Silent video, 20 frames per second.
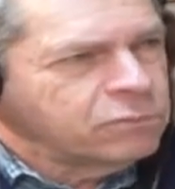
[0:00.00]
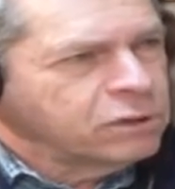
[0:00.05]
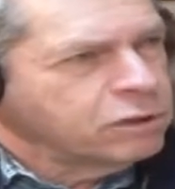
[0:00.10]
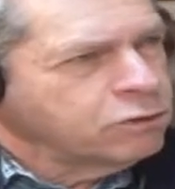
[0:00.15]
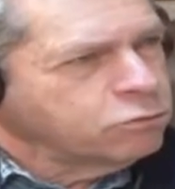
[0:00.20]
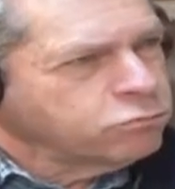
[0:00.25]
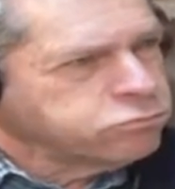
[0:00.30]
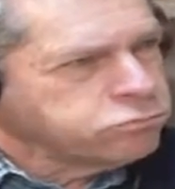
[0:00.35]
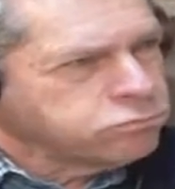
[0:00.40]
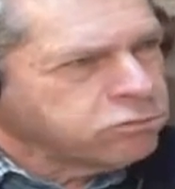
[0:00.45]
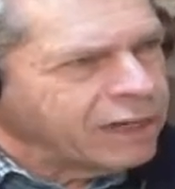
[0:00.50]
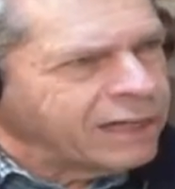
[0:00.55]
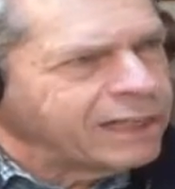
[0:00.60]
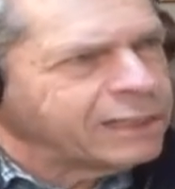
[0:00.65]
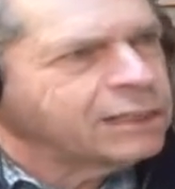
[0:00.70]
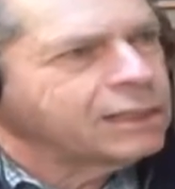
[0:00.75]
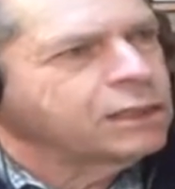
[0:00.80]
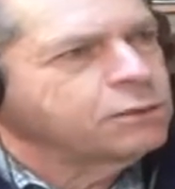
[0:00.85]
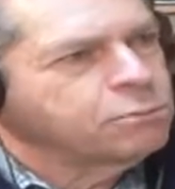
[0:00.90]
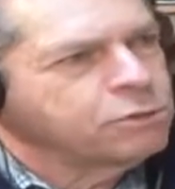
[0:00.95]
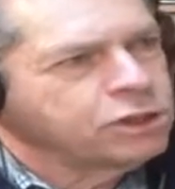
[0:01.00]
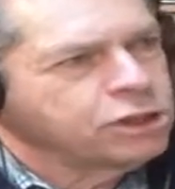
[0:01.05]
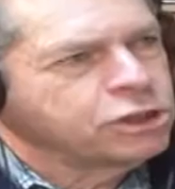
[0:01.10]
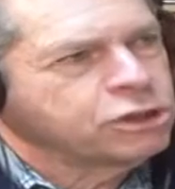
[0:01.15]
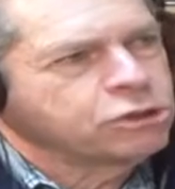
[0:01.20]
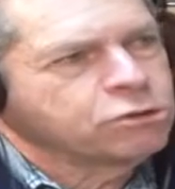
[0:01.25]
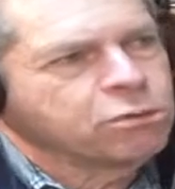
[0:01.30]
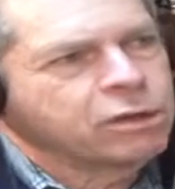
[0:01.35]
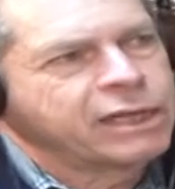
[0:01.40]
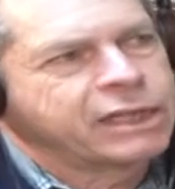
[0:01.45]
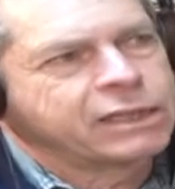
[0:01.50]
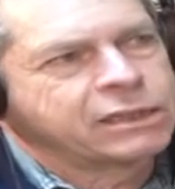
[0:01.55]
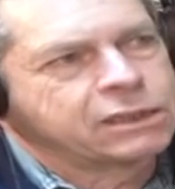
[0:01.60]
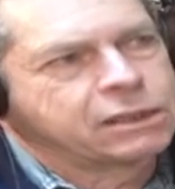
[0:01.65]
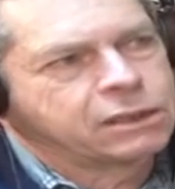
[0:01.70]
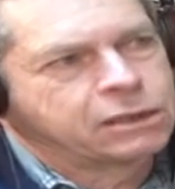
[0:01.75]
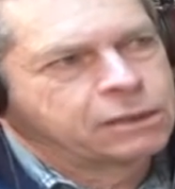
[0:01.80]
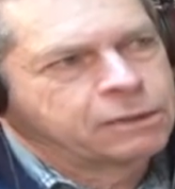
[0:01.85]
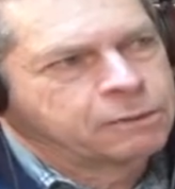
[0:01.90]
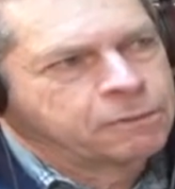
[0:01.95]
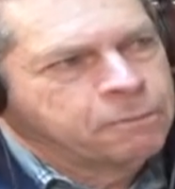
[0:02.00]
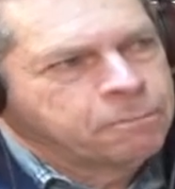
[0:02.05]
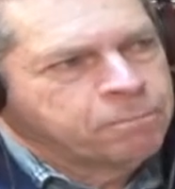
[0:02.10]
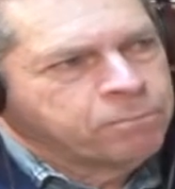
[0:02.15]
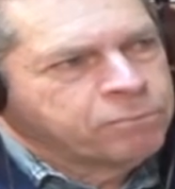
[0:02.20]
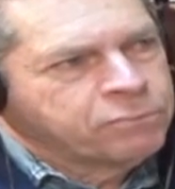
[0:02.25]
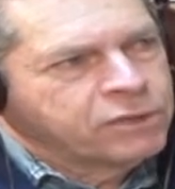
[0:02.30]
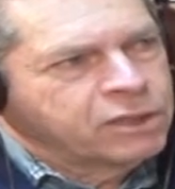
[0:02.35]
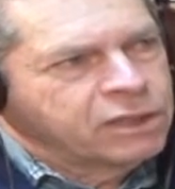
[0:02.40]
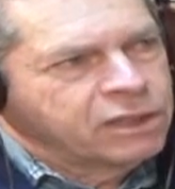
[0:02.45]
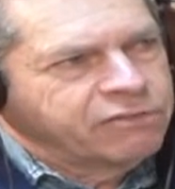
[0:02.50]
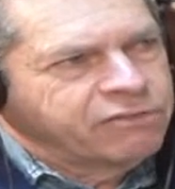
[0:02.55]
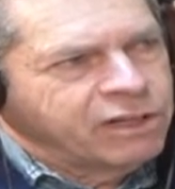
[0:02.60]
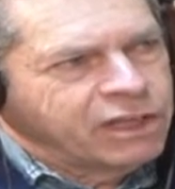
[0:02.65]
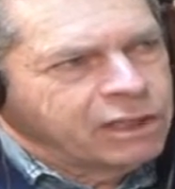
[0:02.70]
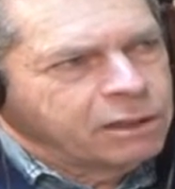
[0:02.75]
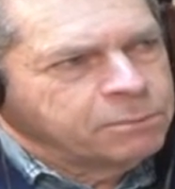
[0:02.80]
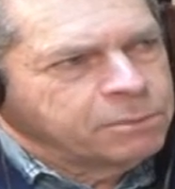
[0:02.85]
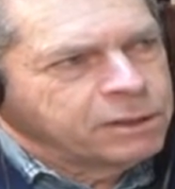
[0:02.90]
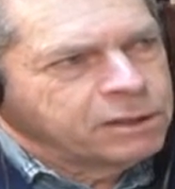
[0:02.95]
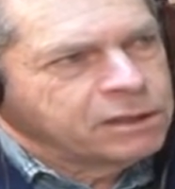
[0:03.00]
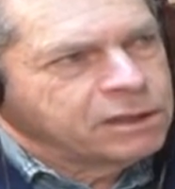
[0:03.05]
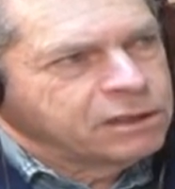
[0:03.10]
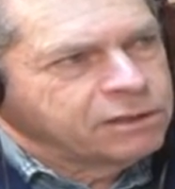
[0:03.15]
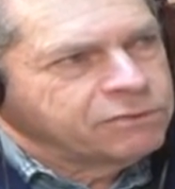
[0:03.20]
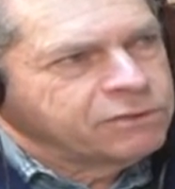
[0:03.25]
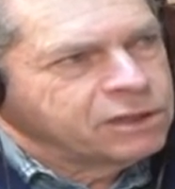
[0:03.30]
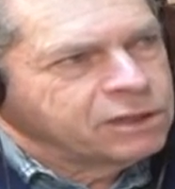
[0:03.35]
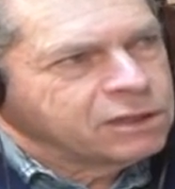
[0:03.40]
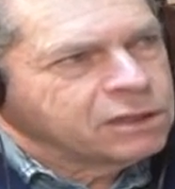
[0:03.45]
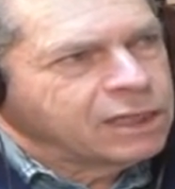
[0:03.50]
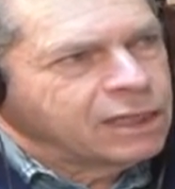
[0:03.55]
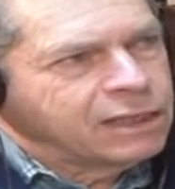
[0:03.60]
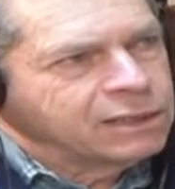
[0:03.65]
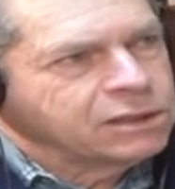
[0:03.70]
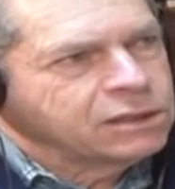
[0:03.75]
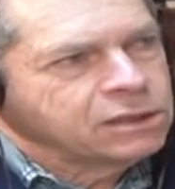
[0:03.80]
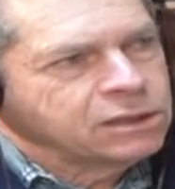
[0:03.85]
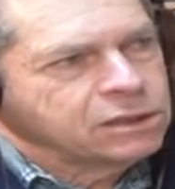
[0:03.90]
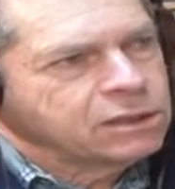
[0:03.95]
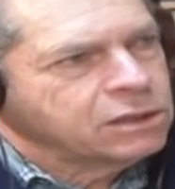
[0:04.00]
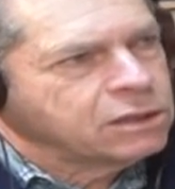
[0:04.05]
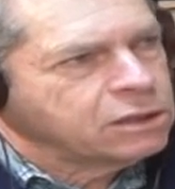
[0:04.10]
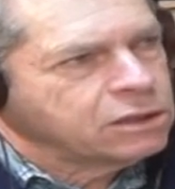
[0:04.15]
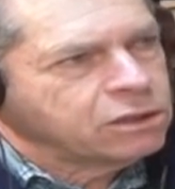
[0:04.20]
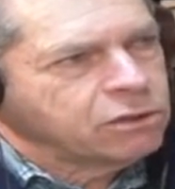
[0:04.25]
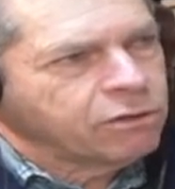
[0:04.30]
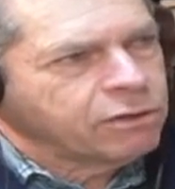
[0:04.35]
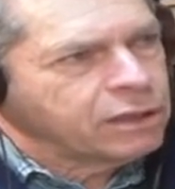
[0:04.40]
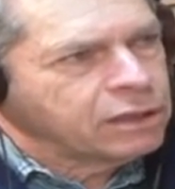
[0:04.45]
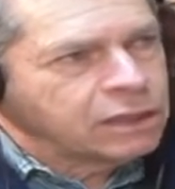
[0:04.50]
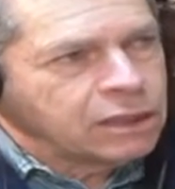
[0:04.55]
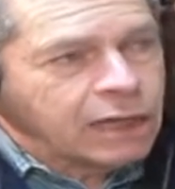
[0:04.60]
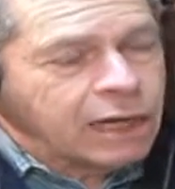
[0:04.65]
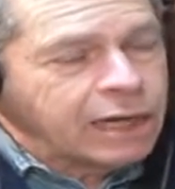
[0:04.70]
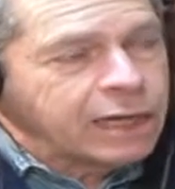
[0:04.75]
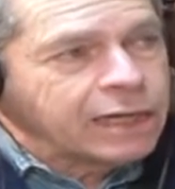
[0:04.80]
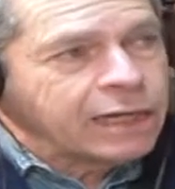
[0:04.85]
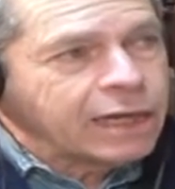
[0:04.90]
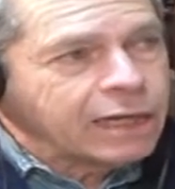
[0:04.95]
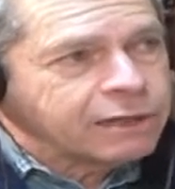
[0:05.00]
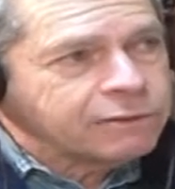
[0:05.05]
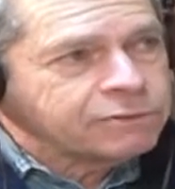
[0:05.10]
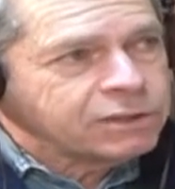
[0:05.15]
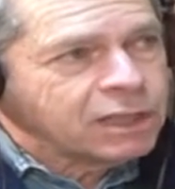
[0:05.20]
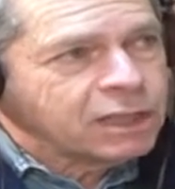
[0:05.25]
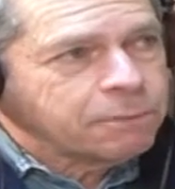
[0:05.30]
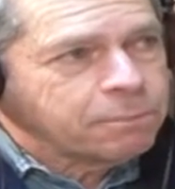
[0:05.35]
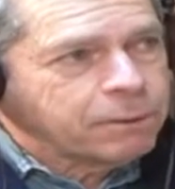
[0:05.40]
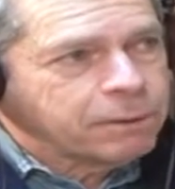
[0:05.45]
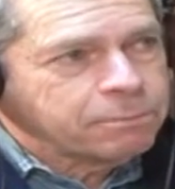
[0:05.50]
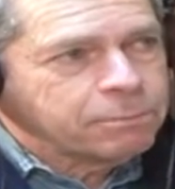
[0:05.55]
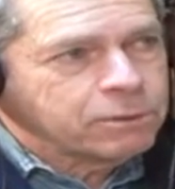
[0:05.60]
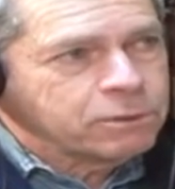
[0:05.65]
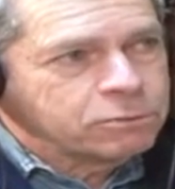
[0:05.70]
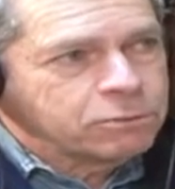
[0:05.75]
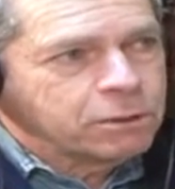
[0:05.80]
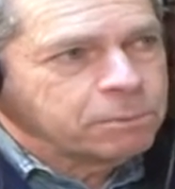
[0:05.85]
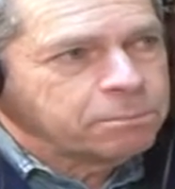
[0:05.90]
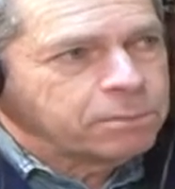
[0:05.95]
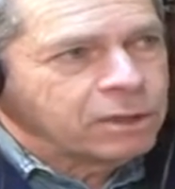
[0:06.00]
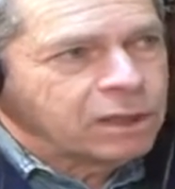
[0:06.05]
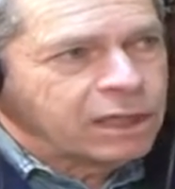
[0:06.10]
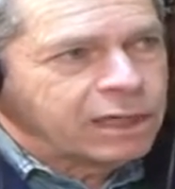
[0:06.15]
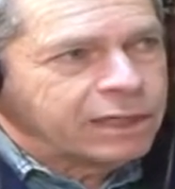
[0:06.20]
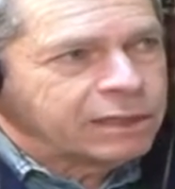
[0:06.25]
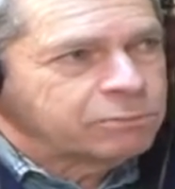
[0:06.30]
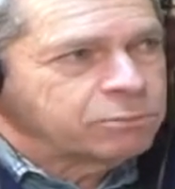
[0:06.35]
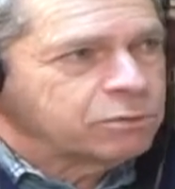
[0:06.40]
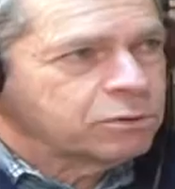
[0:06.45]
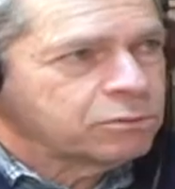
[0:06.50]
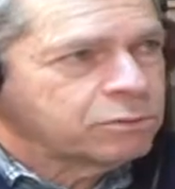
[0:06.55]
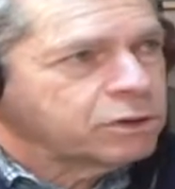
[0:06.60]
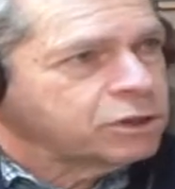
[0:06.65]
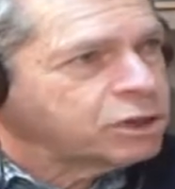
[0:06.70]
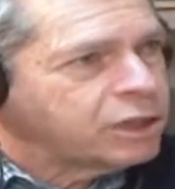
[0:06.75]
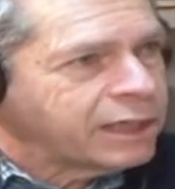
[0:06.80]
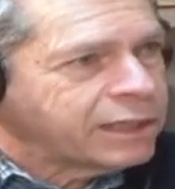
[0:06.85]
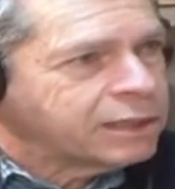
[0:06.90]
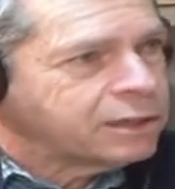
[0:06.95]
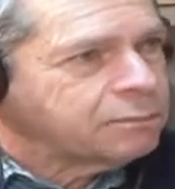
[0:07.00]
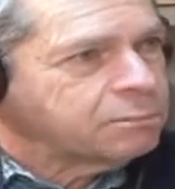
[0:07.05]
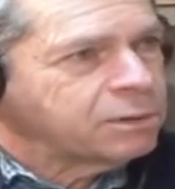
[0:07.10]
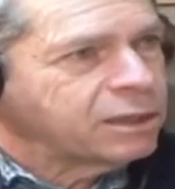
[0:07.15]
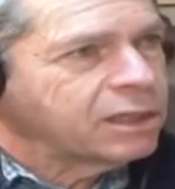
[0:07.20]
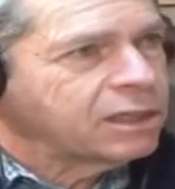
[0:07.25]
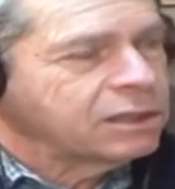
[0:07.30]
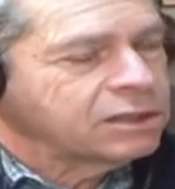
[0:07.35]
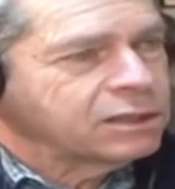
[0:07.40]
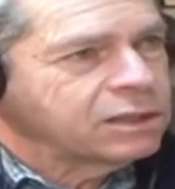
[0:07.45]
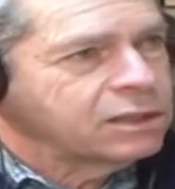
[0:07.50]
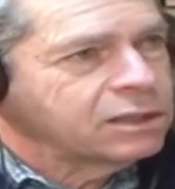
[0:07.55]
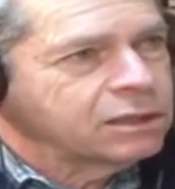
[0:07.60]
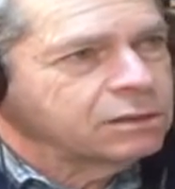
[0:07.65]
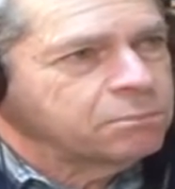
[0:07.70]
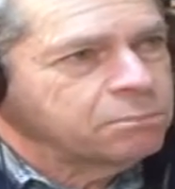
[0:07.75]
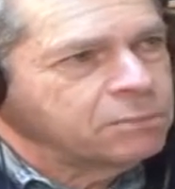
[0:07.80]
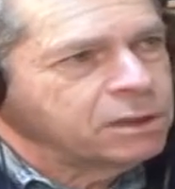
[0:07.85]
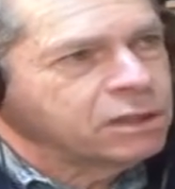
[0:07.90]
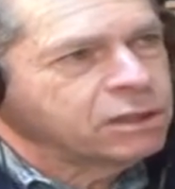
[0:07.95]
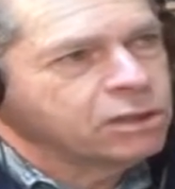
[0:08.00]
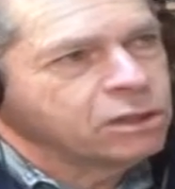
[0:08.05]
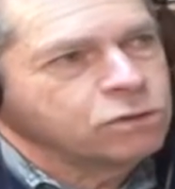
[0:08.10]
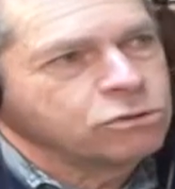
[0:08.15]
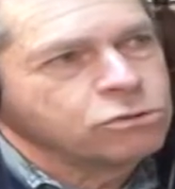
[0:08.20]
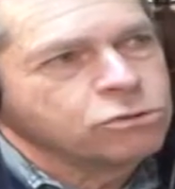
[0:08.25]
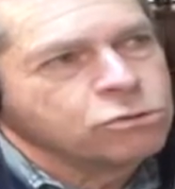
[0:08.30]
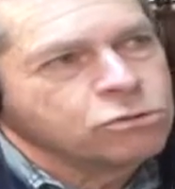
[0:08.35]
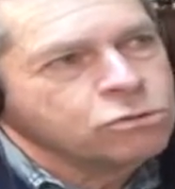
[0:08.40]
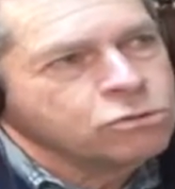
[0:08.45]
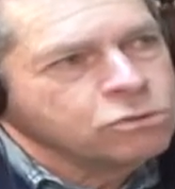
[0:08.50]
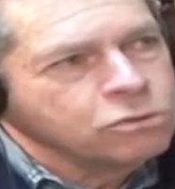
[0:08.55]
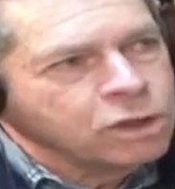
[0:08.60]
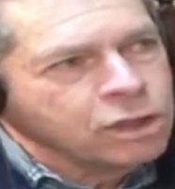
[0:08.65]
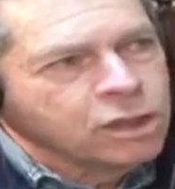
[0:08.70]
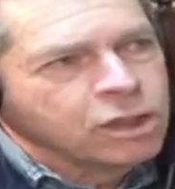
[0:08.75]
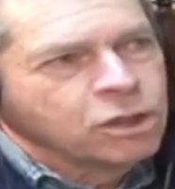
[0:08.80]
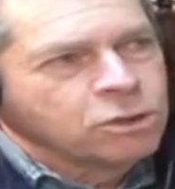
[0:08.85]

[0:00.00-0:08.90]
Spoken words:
greatly restrict the availability of these licenses, so that 9 out of 10 people who applied were rejected because they didn't meet the new